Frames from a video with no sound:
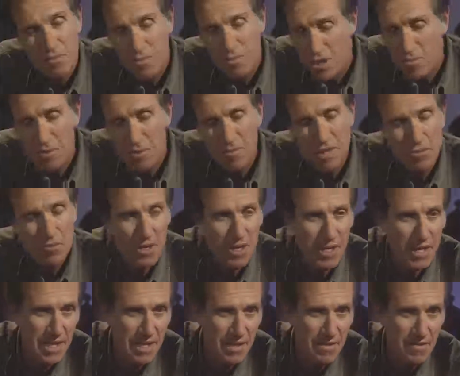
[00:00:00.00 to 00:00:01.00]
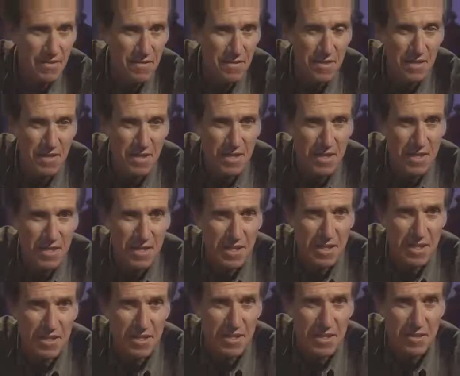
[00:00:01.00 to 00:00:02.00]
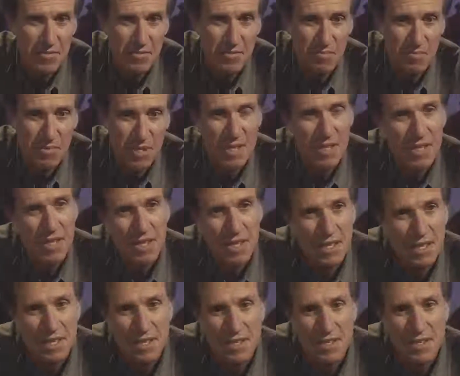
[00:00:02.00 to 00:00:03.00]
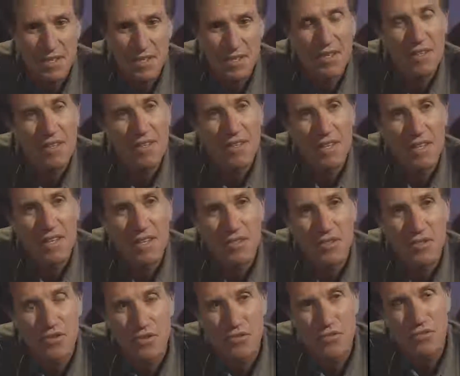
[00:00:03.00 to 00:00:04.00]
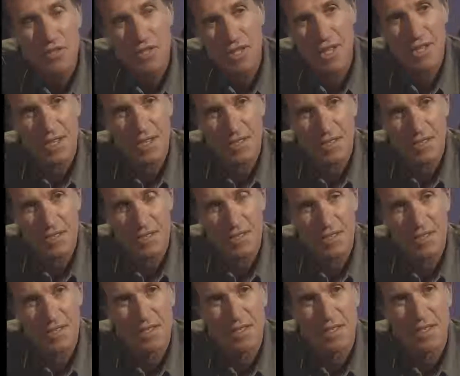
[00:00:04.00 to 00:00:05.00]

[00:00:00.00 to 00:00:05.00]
The problem that we have is that we're bringing in a new science